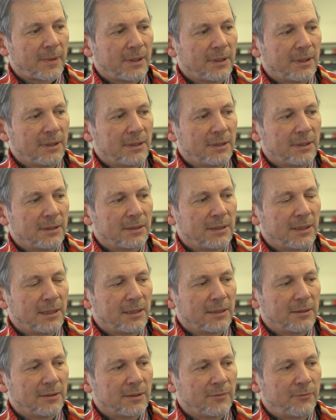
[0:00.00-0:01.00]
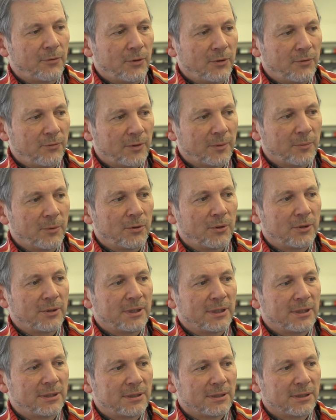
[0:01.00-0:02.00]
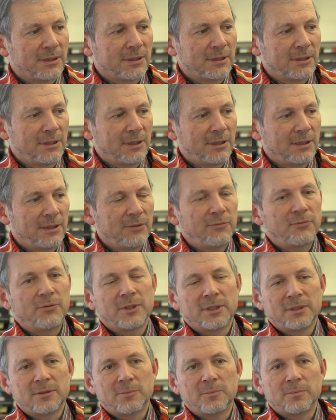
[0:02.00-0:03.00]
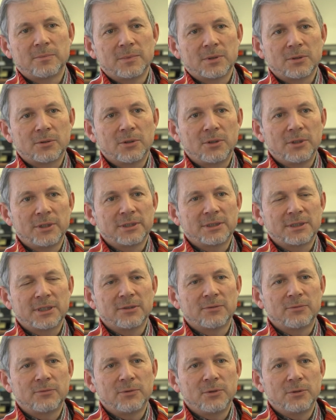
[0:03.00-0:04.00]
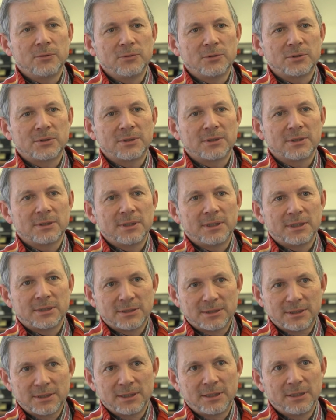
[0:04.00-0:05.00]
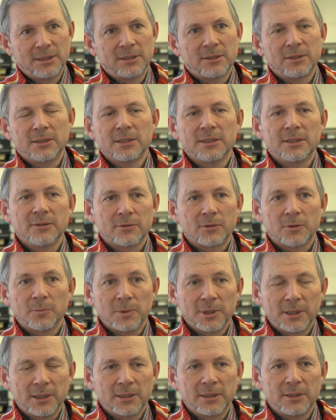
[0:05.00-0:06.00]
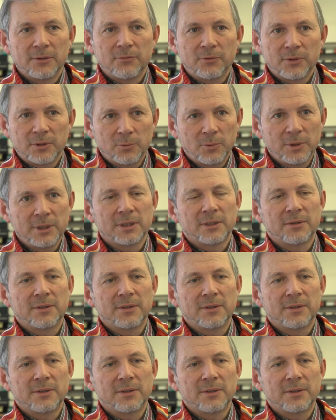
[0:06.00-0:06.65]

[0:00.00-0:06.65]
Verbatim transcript: uh, I've heard from her that uh, different colleagues have used uh, their stay here in a di completely different way.